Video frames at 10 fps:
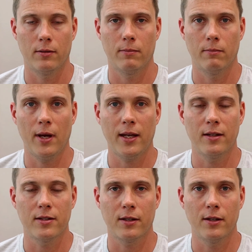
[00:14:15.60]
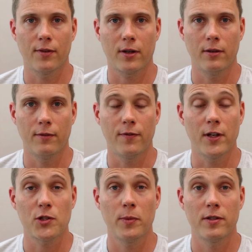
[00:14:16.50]
making significant
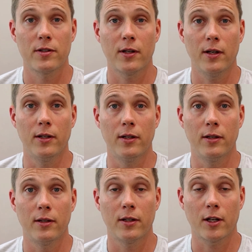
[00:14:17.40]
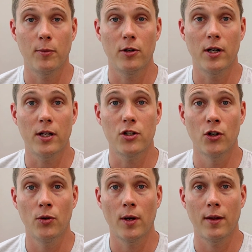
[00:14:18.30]
investments in the community
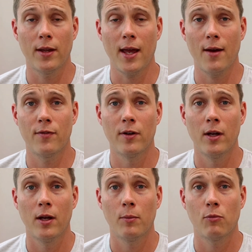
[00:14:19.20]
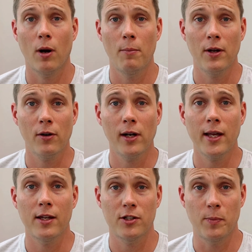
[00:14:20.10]
too. They have
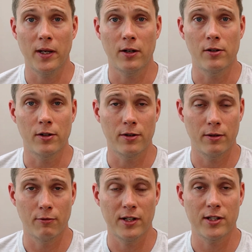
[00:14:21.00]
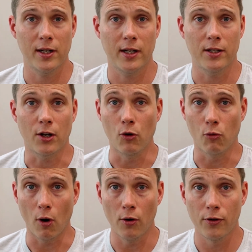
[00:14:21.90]
primarily, it's been recently in the
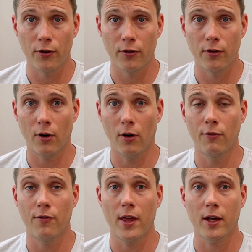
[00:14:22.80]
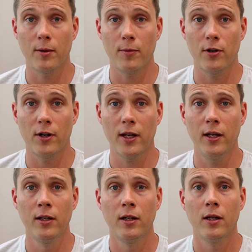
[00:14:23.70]
growth of their community,